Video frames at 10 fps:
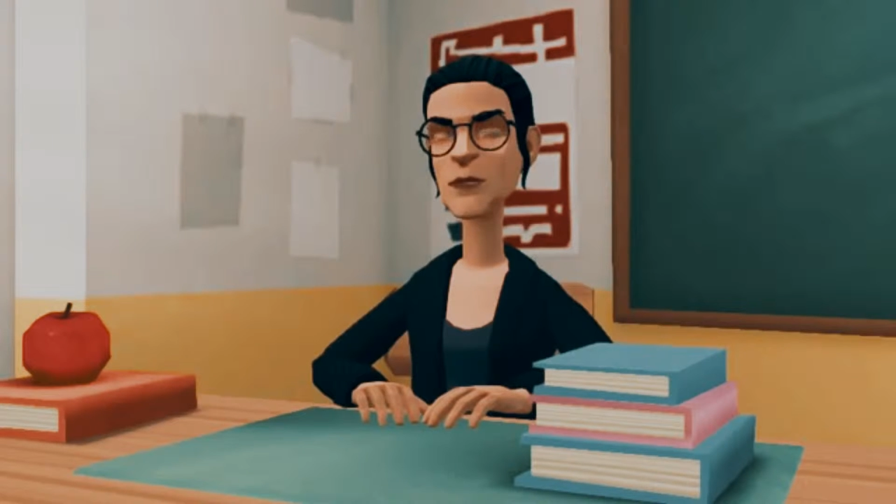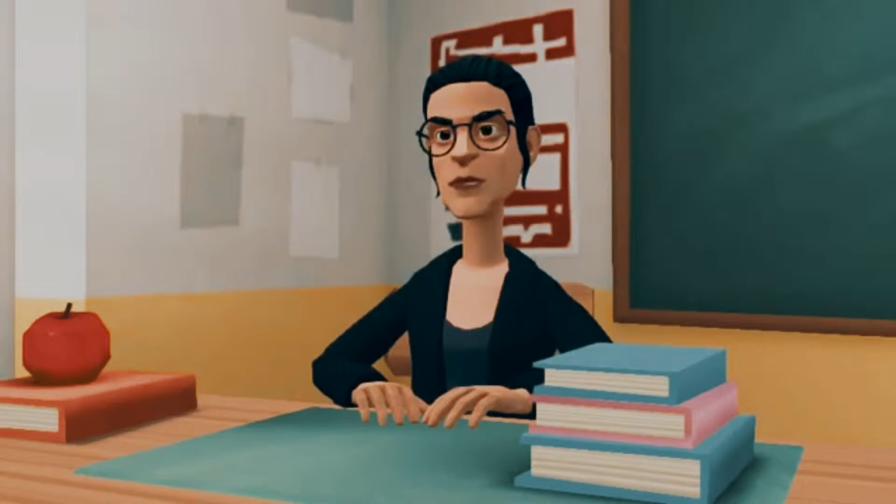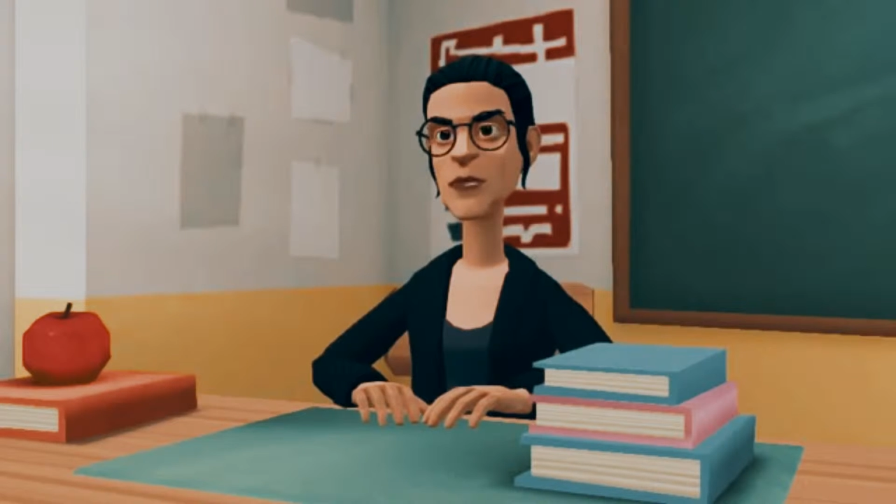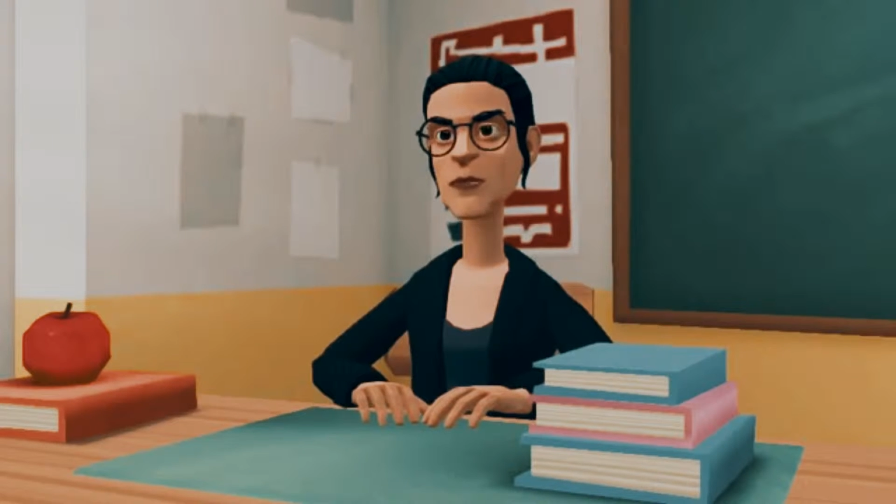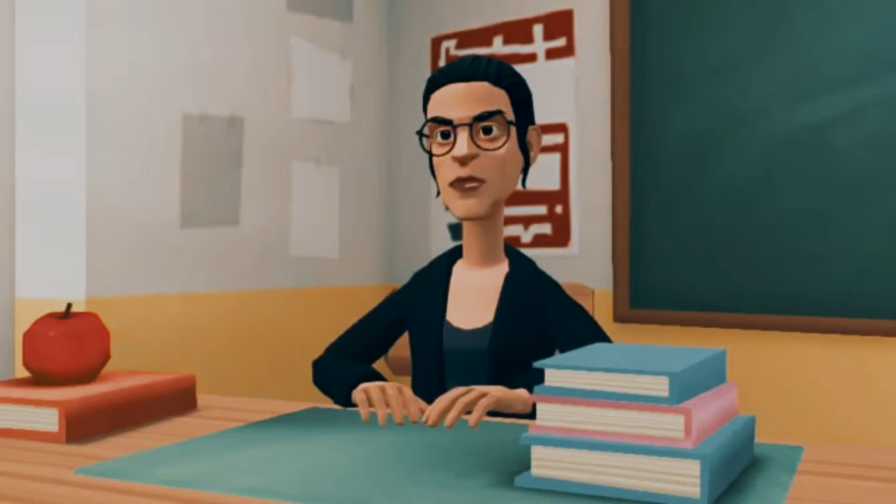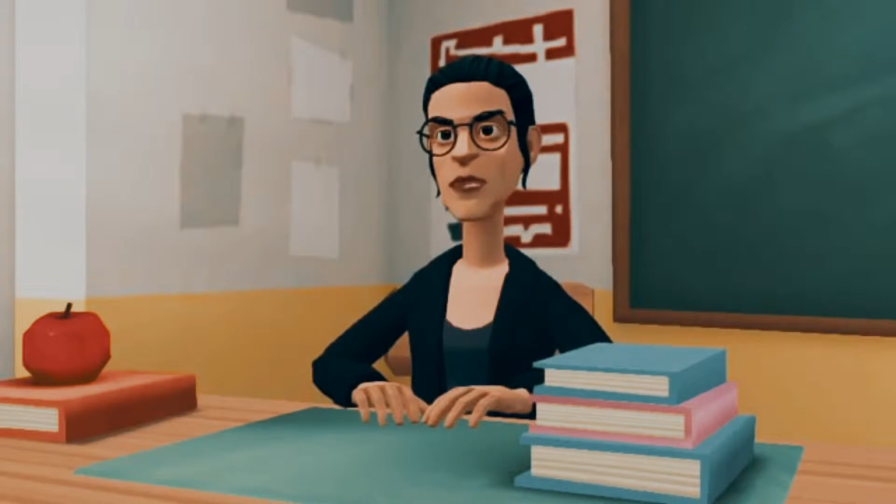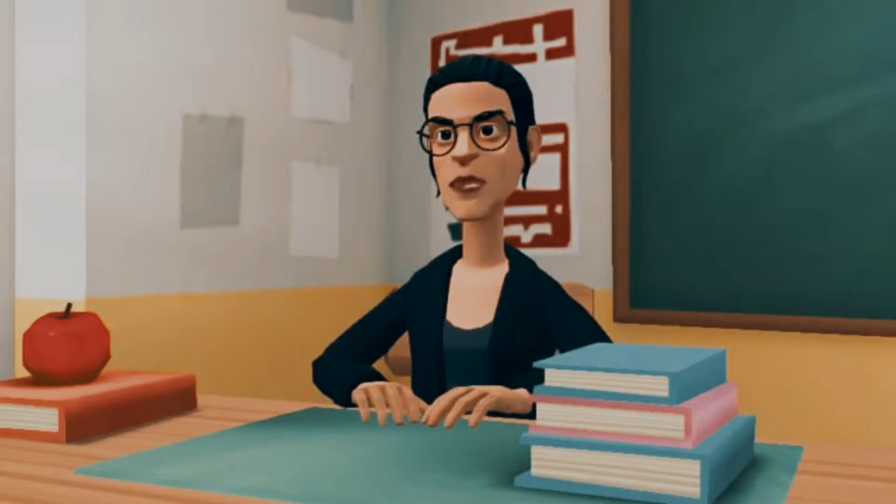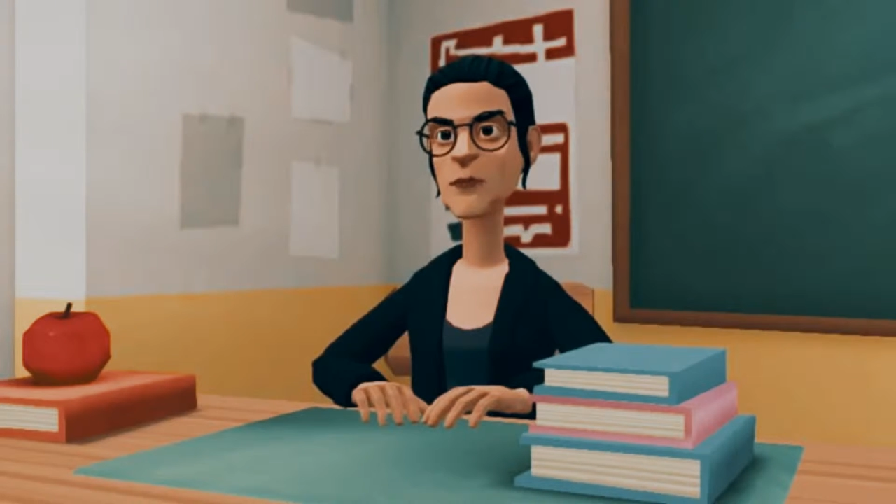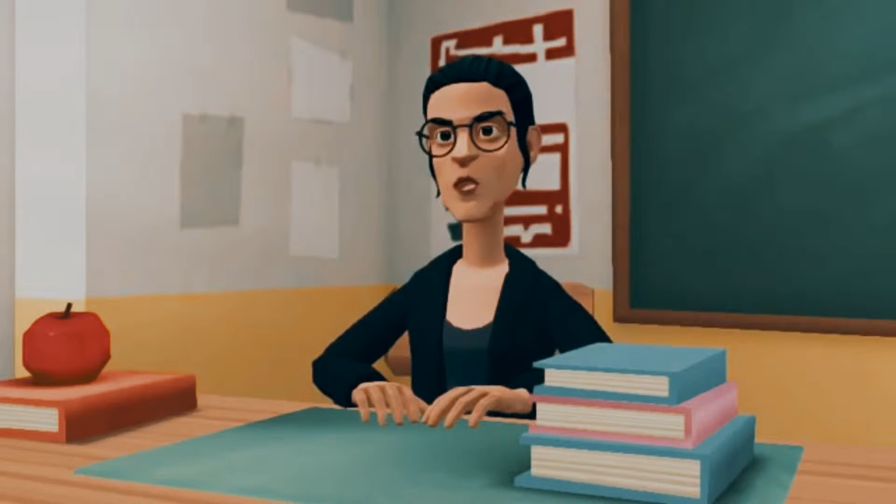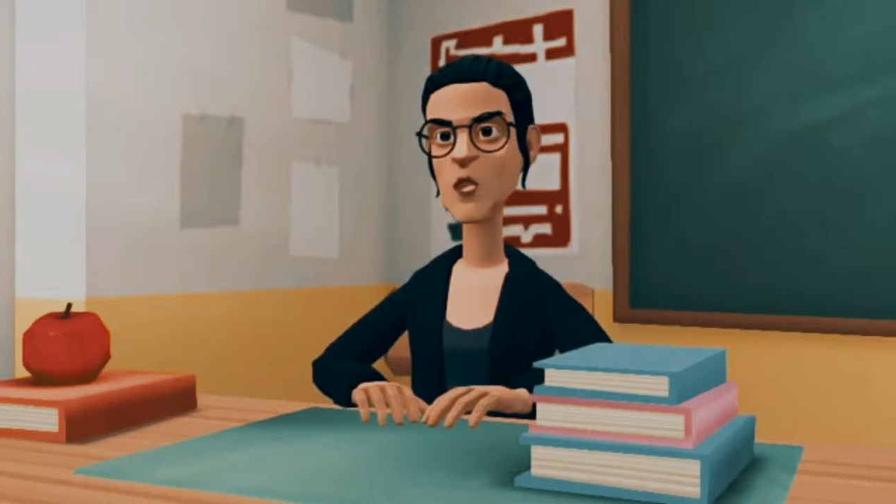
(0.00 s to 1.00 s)
like dumb and
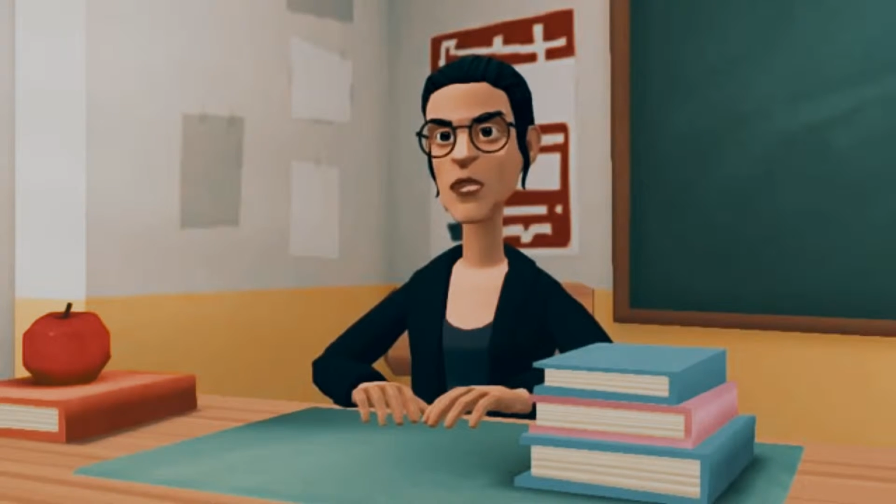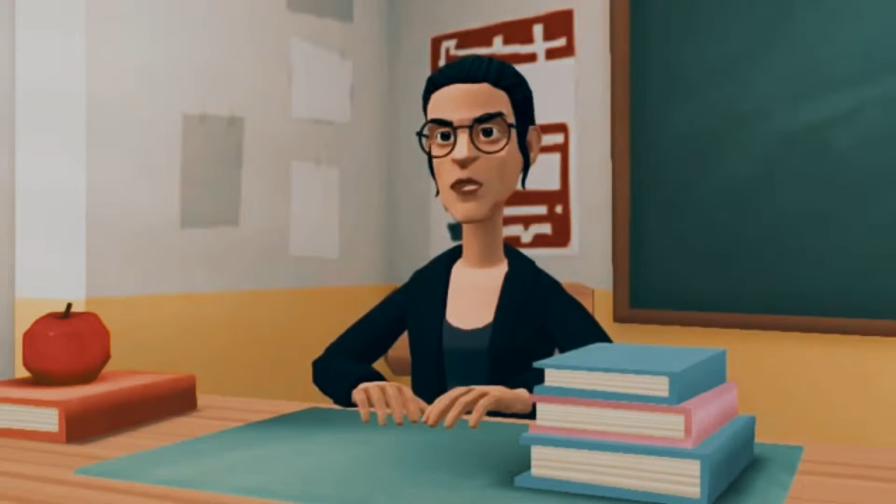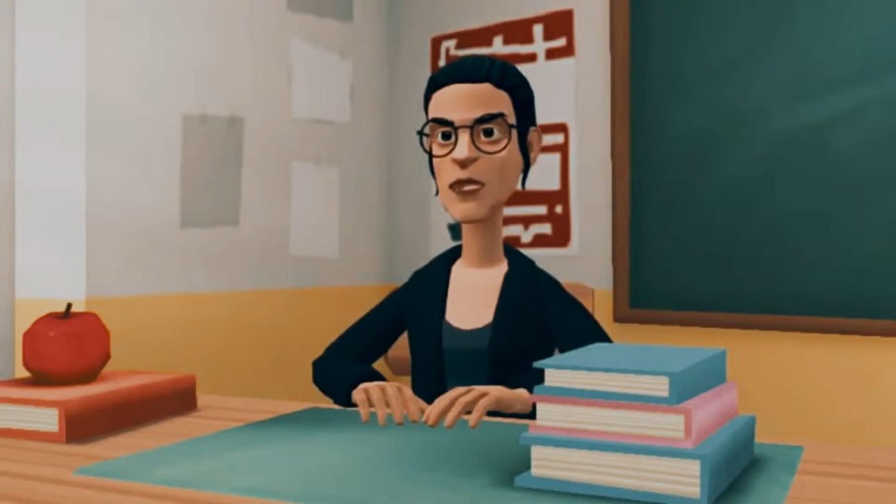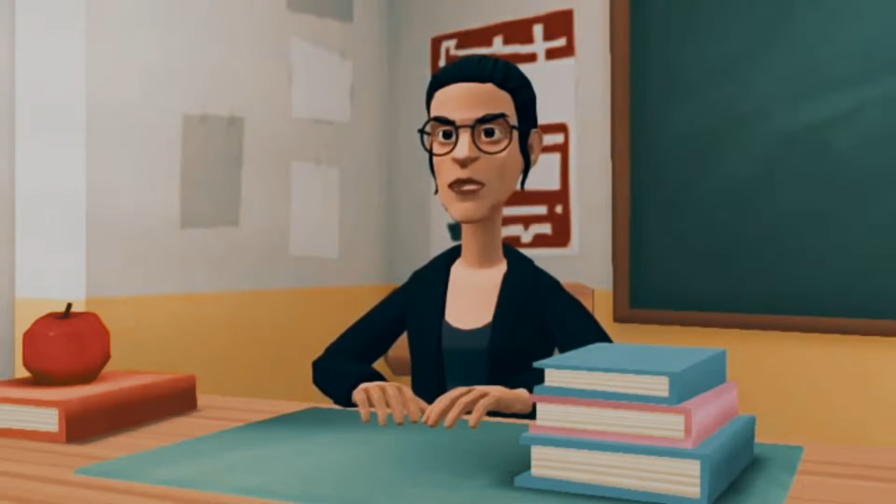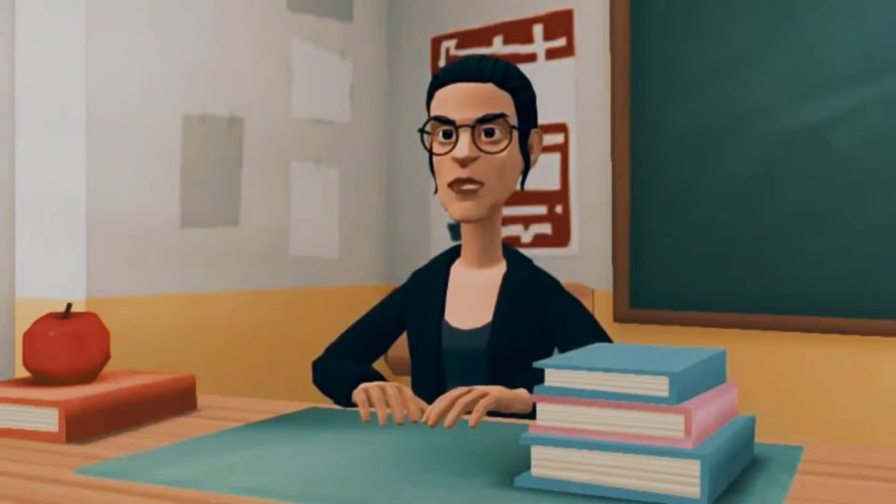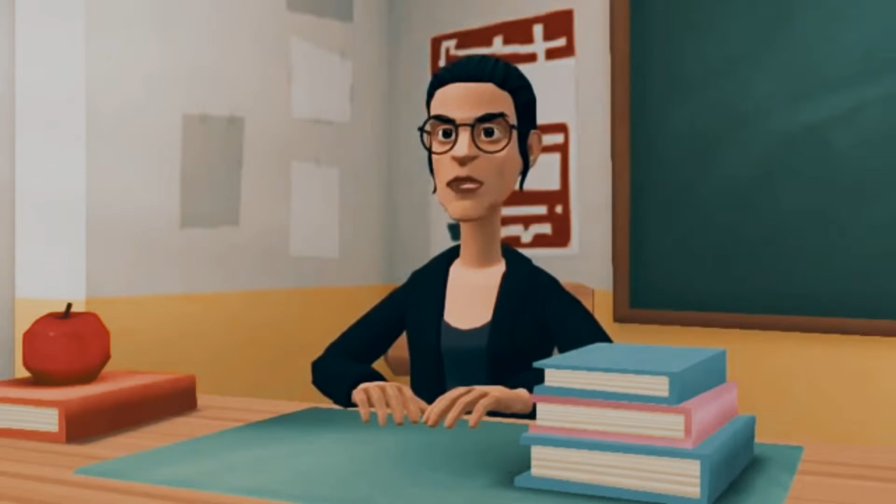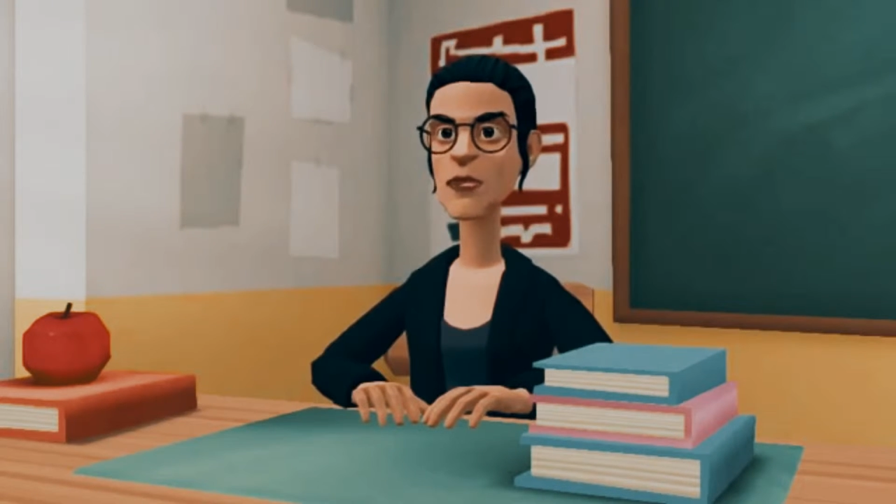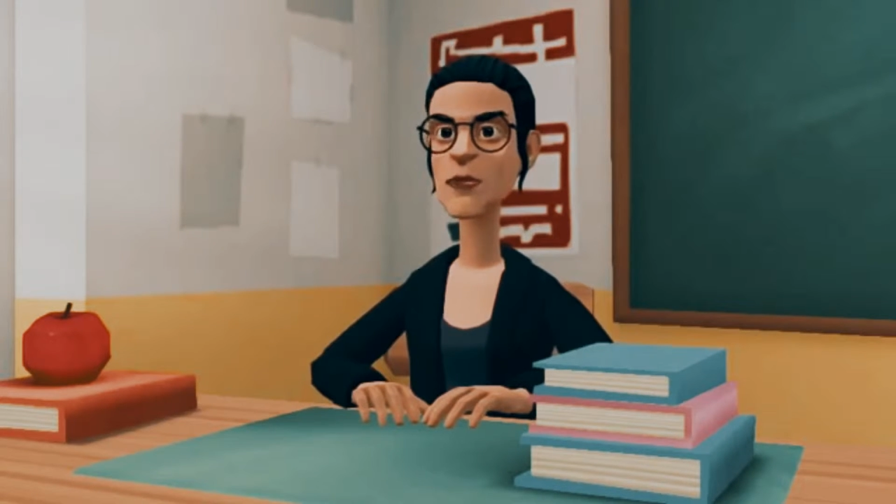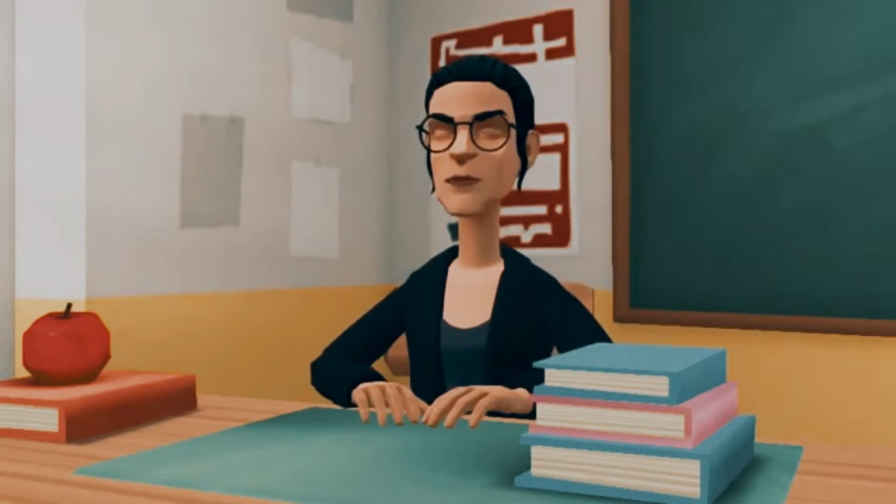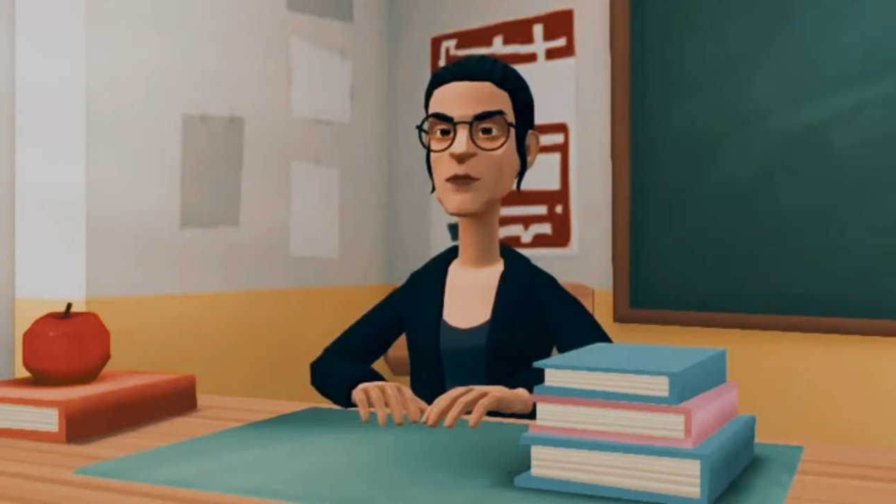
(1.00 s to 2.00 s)
unmature reasons.